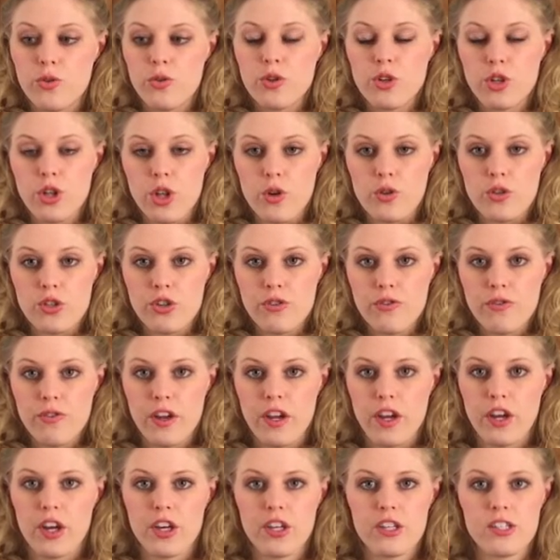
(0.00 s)
close your
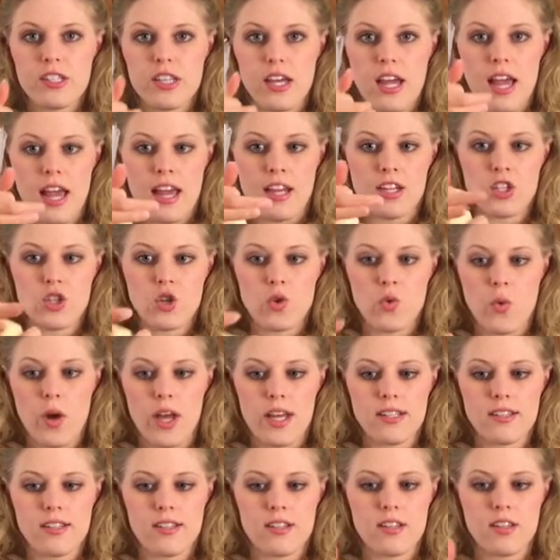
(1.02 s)
fingers and
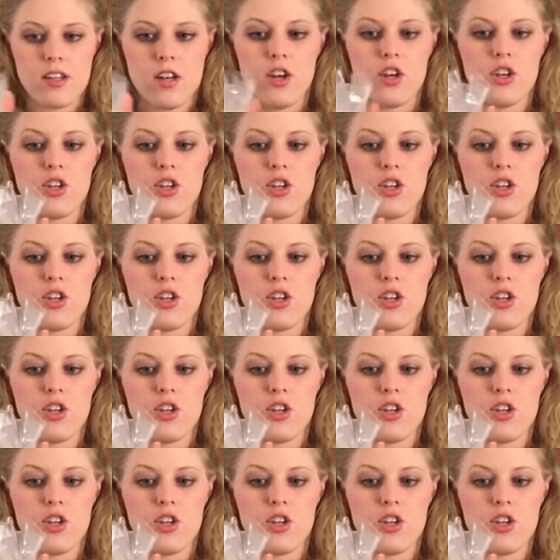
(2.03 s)
twist.